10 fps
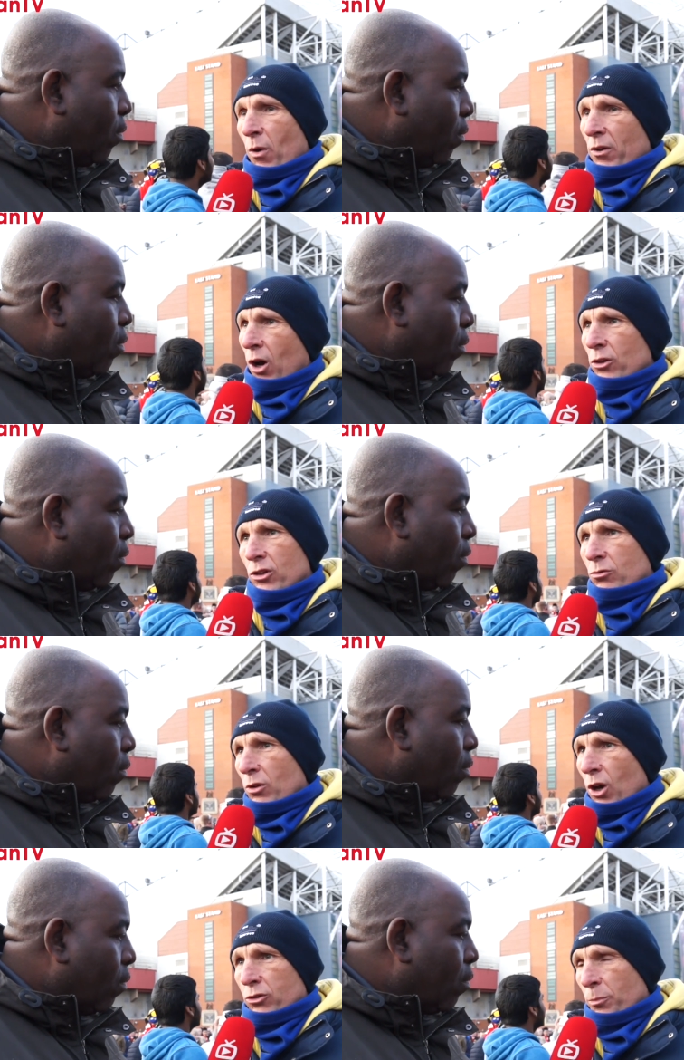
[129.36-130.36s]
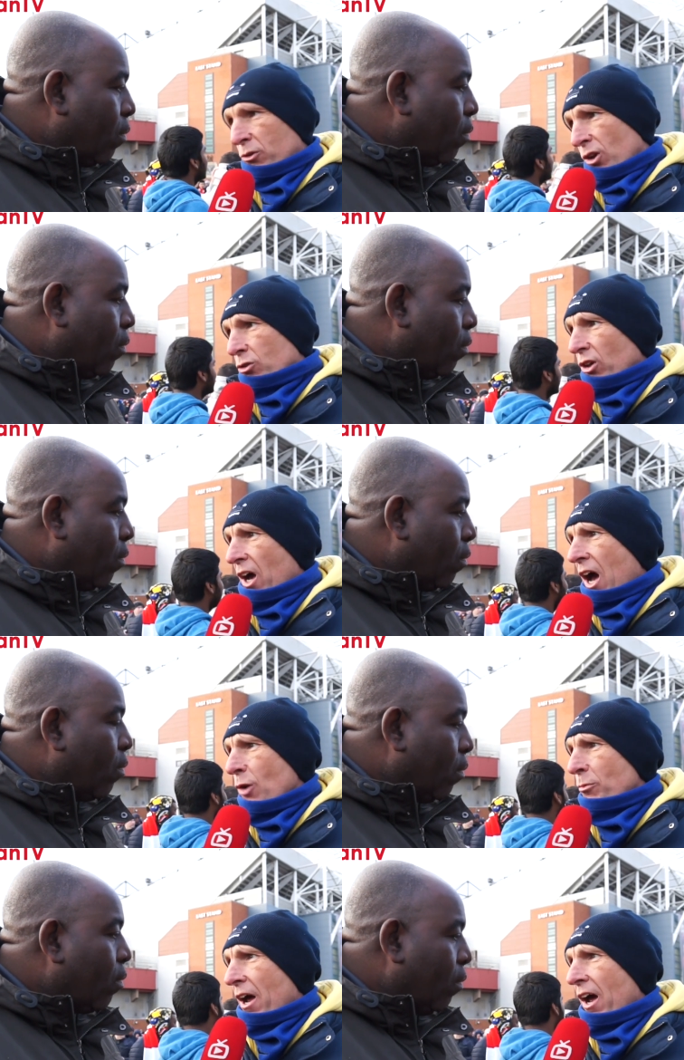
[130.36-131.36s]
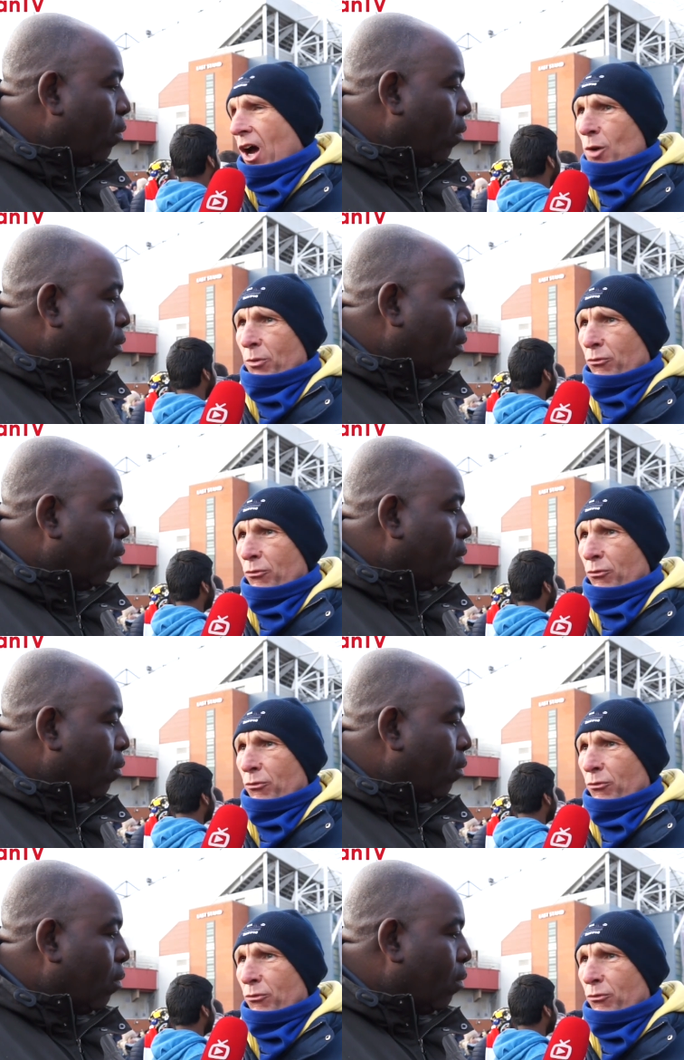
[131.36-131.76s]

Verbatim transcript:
Speaker 1: we've got to produce it at home now. Home